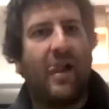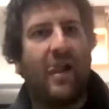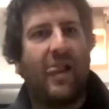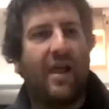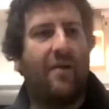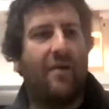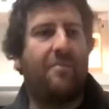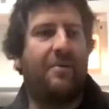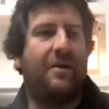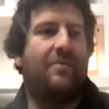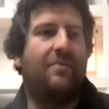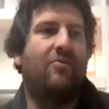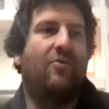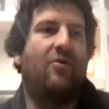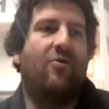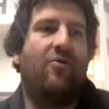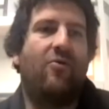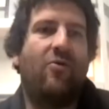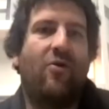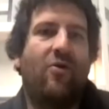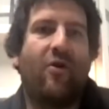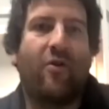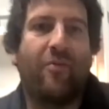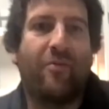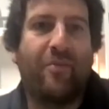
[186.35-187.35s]
a bit more
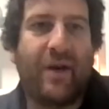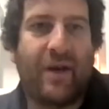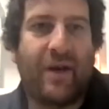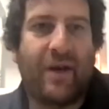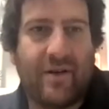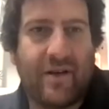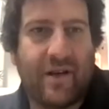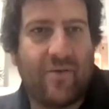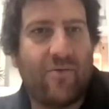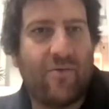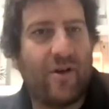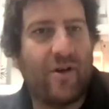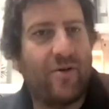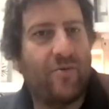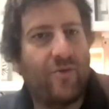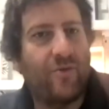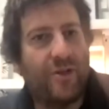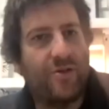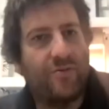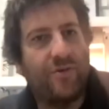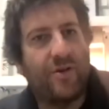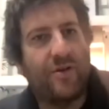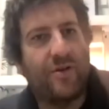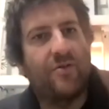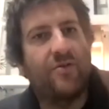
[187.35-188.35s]
world building
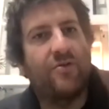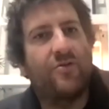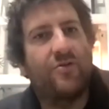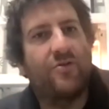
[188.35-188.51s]
which we can